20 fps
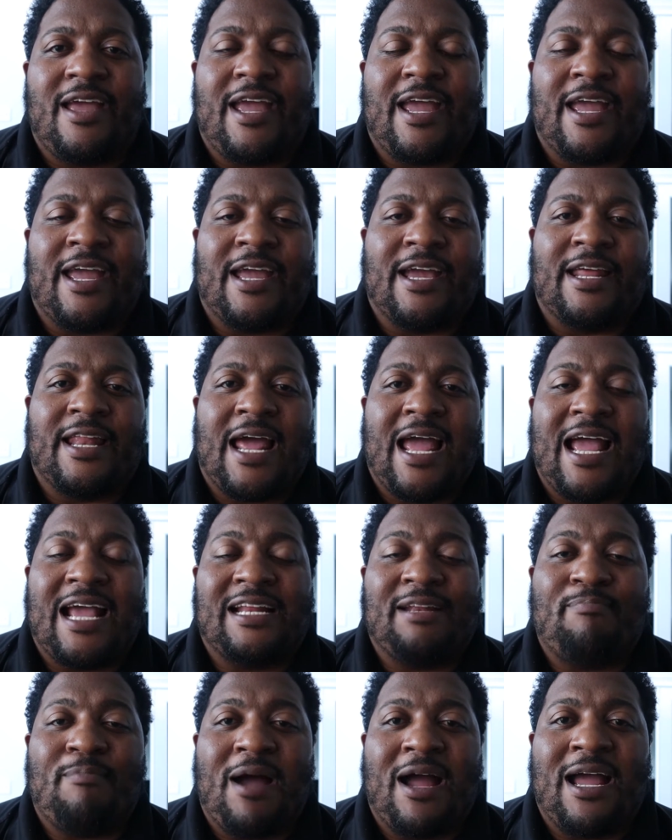And I
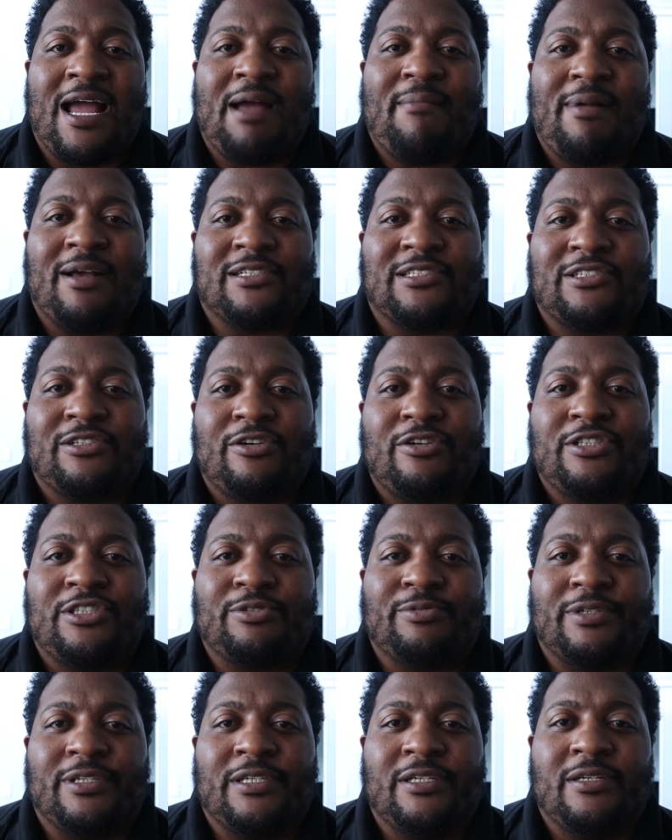had my
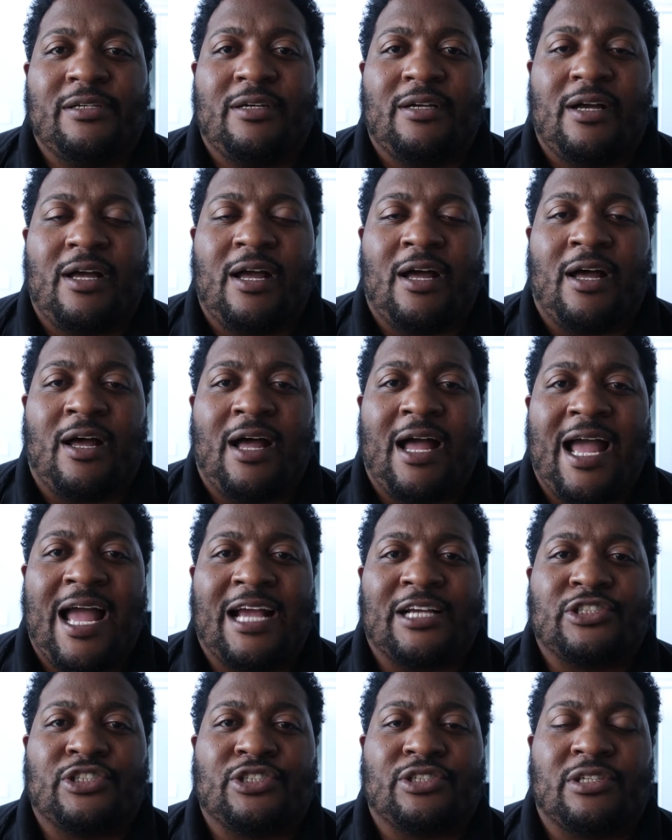surgery
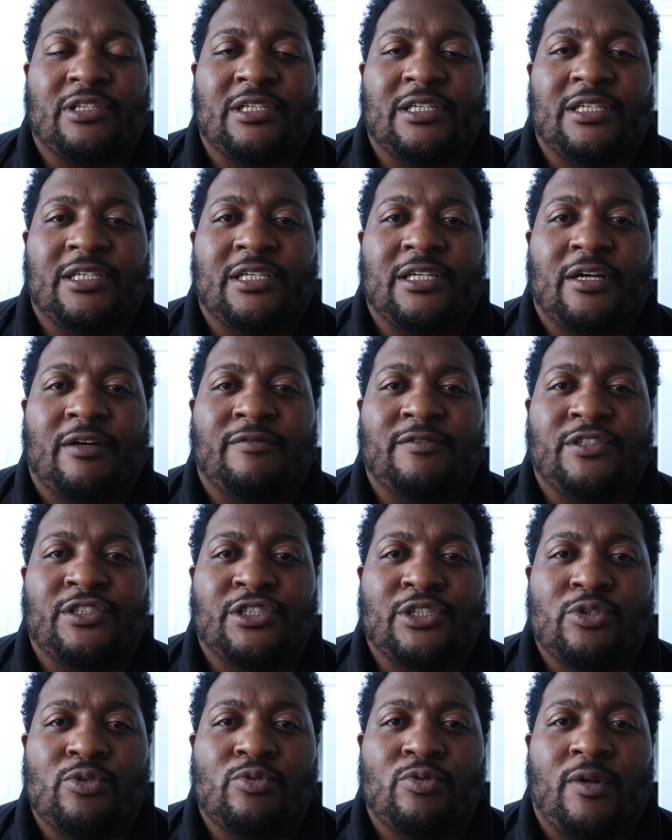actually of
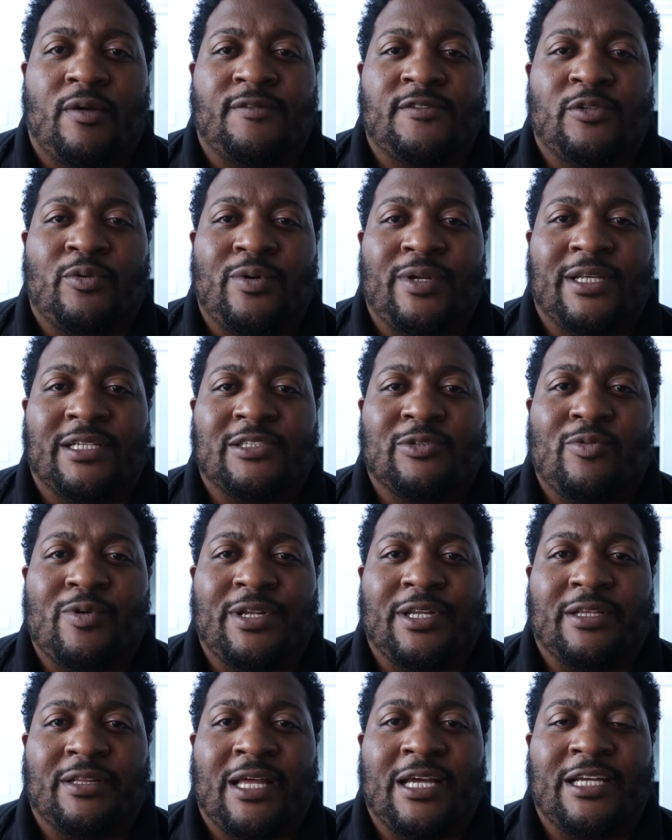June of
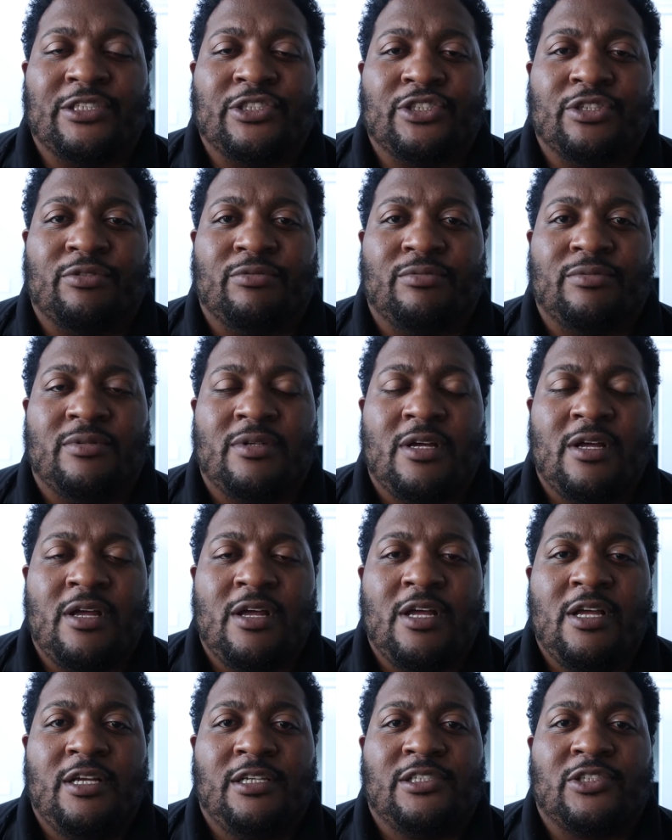2020, late June.
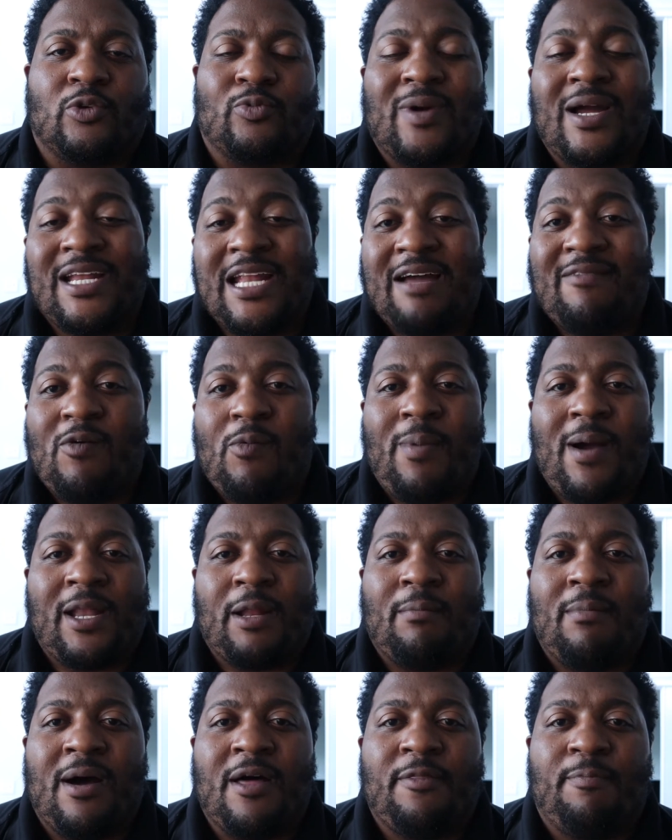So right now I'm about
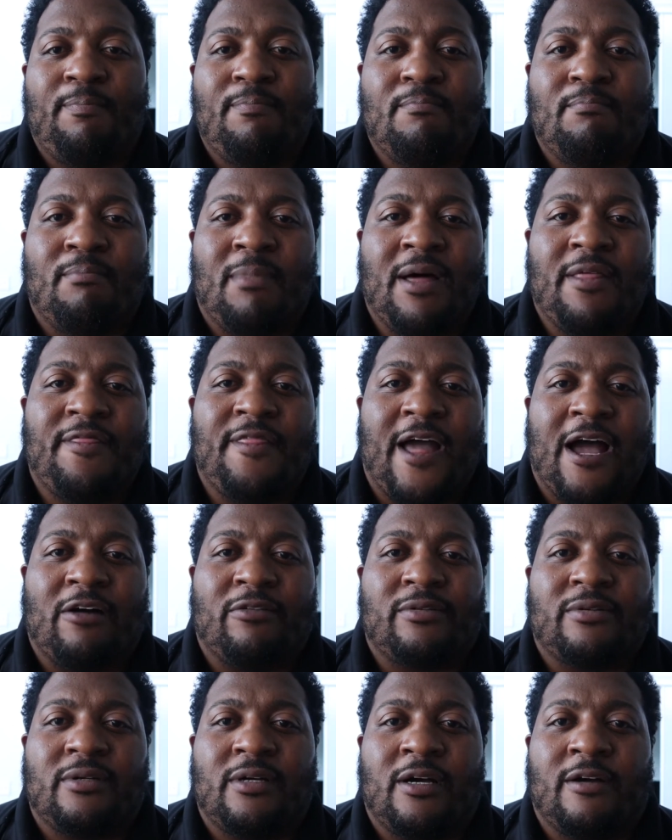a month
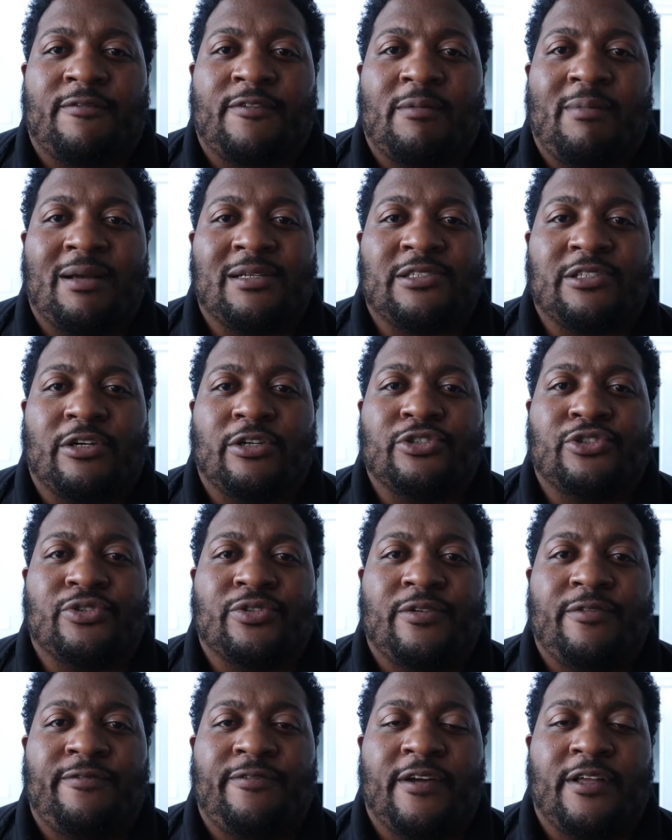out from my
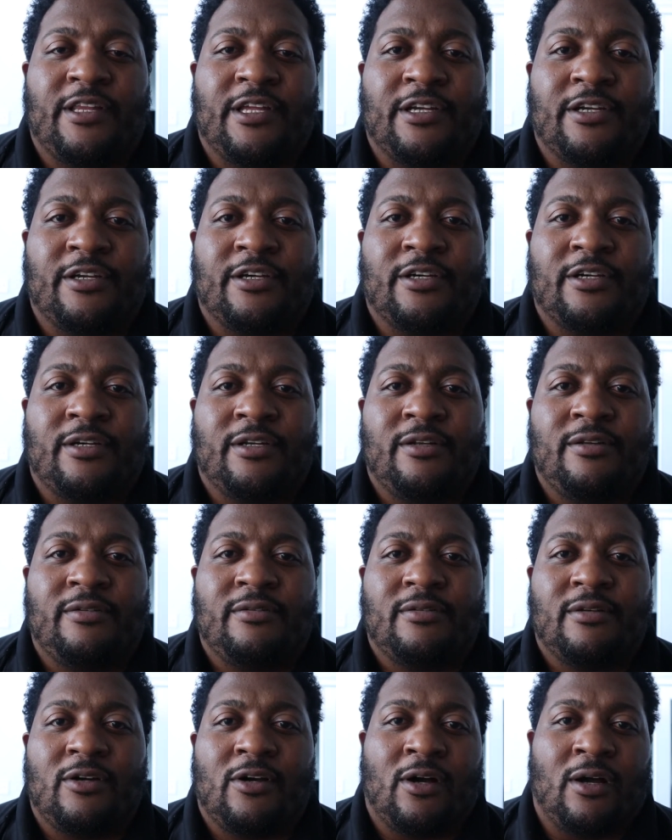surgery, feeling good,
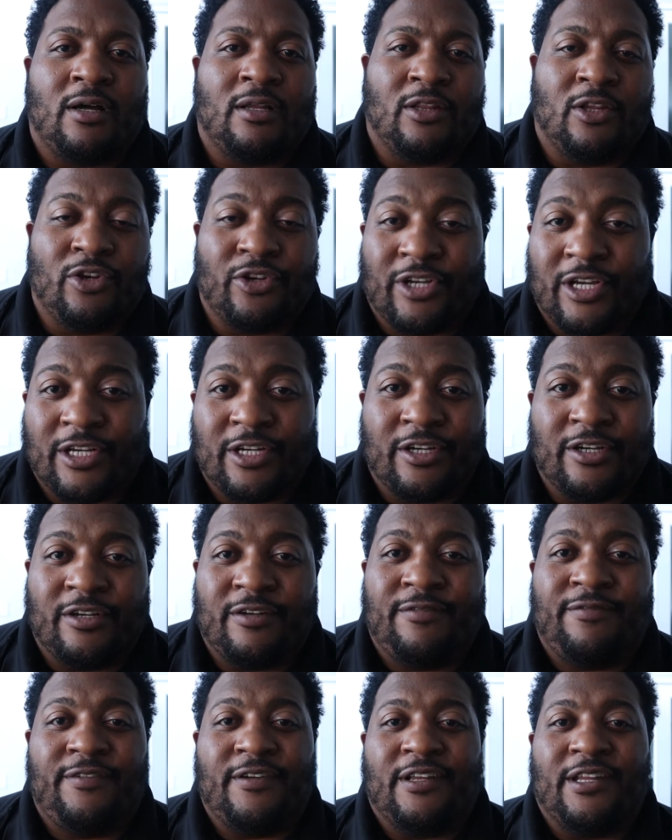looking
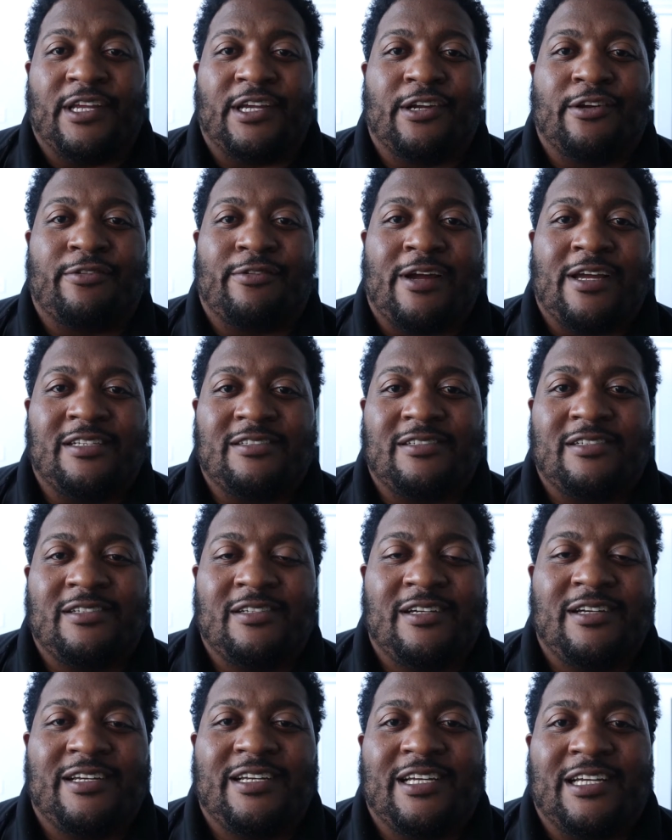good, feeling great
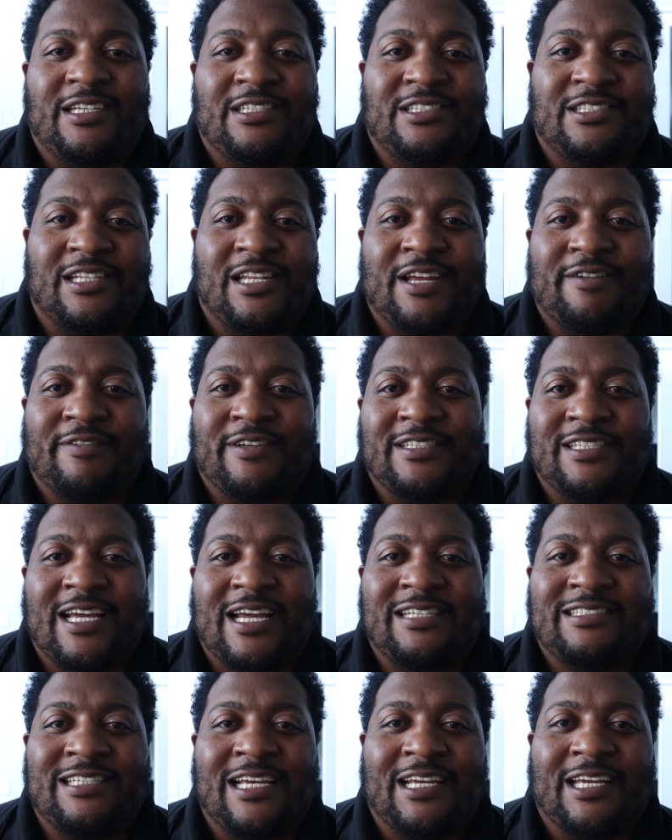each and every
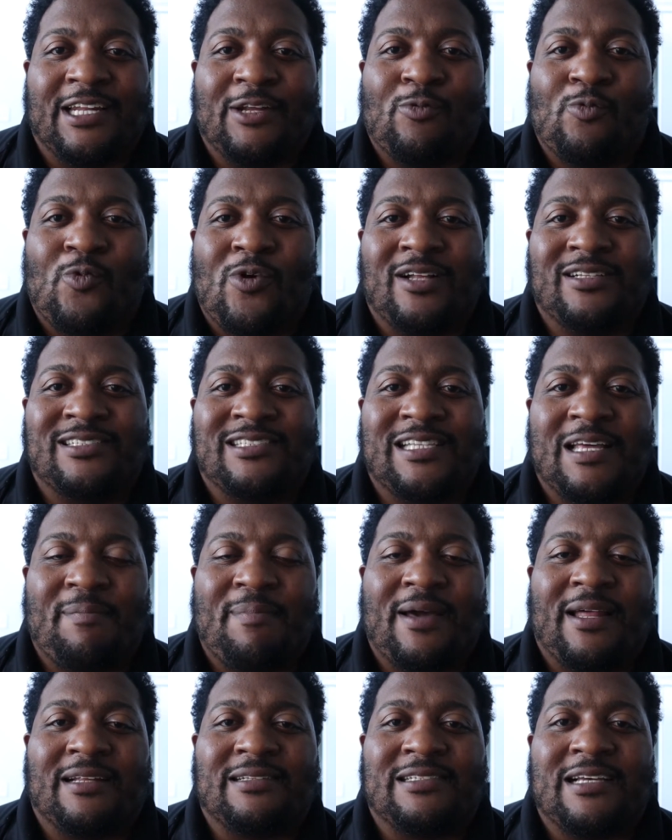day, taking it one step
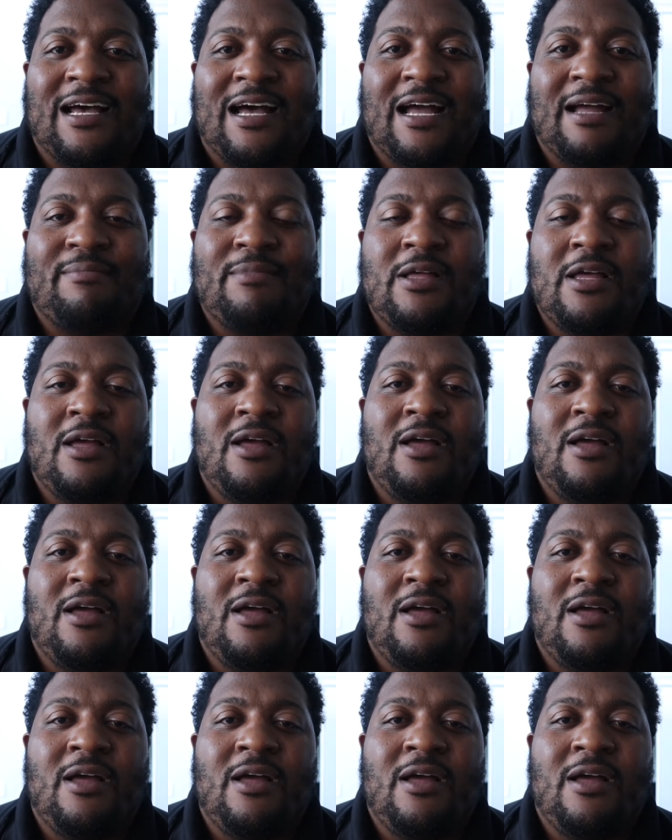at a time.